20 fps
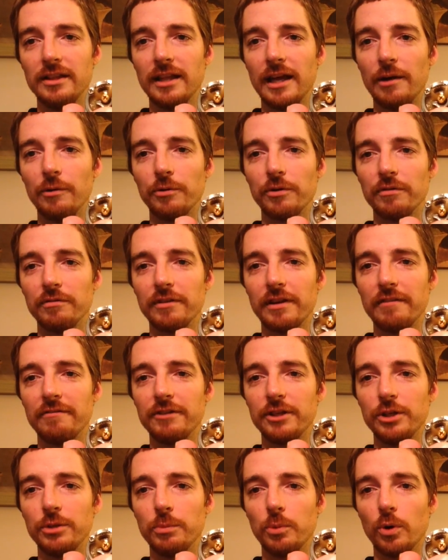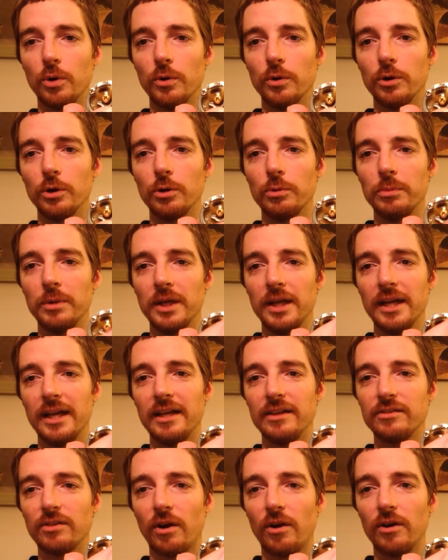That would have given you more room.
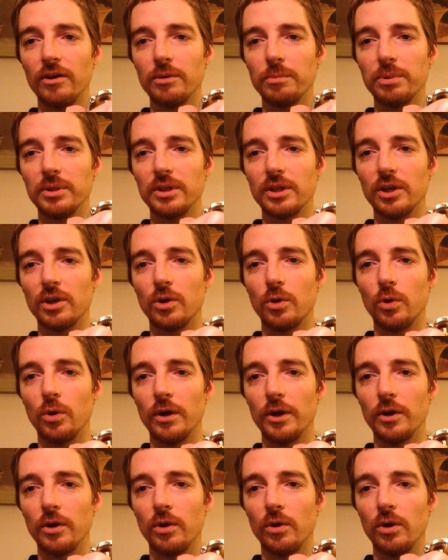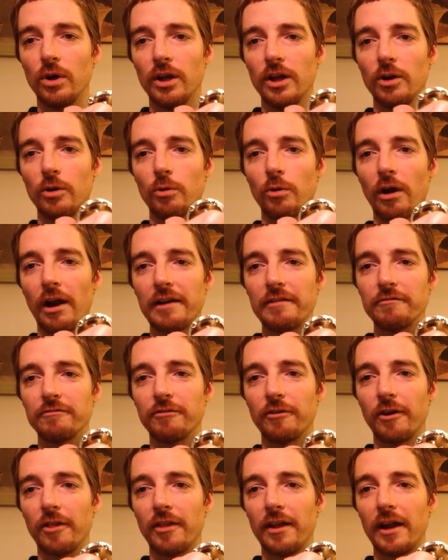It's hard to put the coil right in
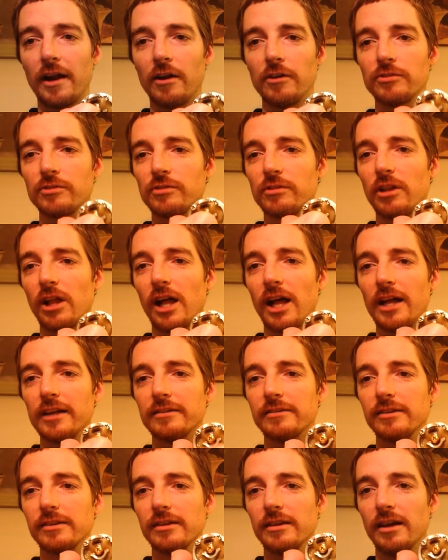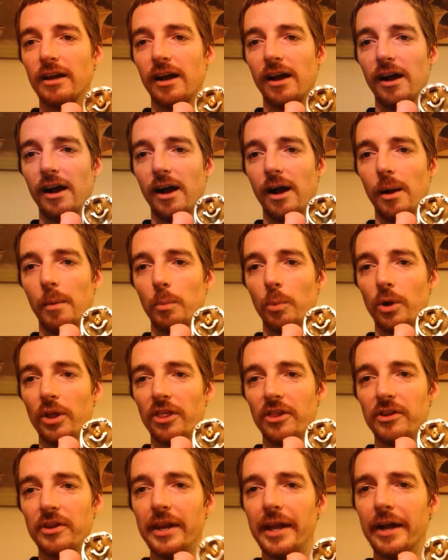front of the air slot
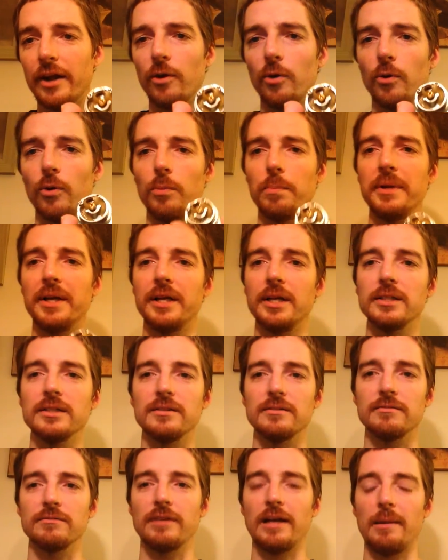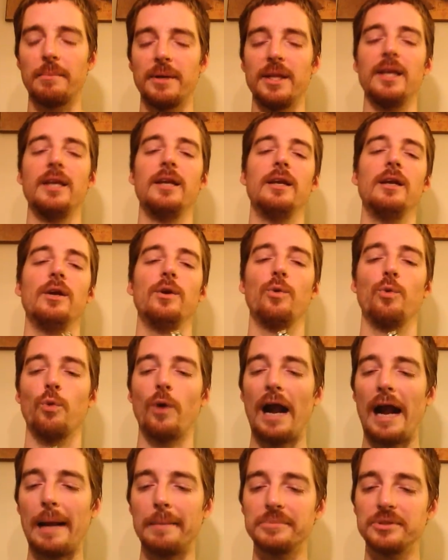with nickel because of how many
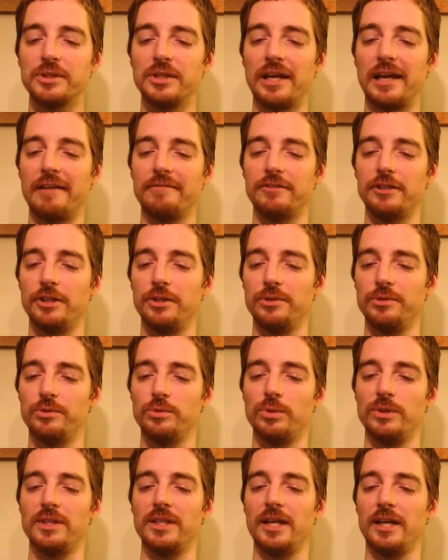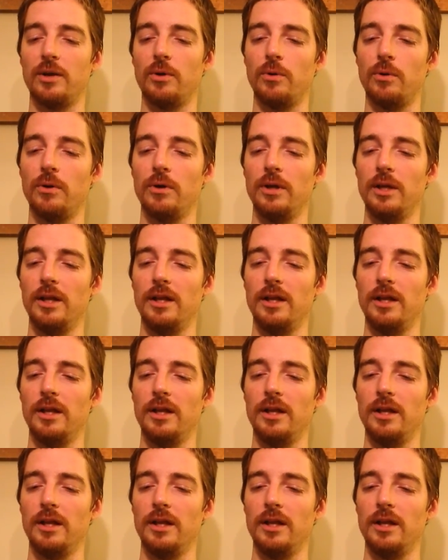wraps you have to use with nickel.